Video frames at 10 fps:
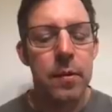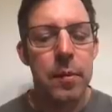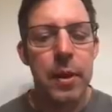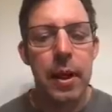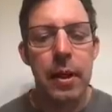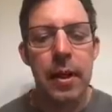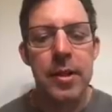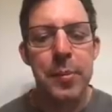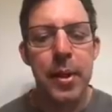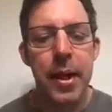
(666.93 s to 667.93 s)
but not a lot of
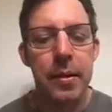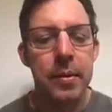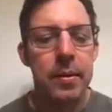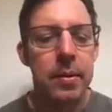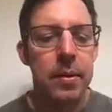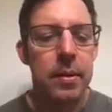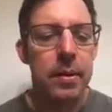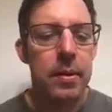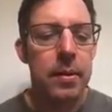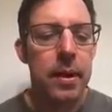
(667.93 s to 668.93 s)
spread.
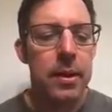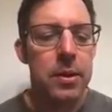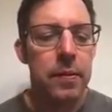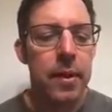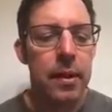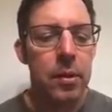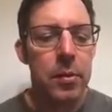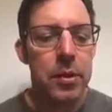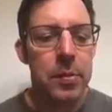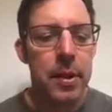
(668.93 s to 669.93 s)
All right, so we've got a little bit
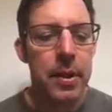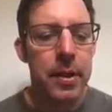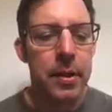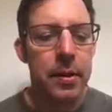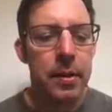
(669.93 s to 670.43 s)
of spread here.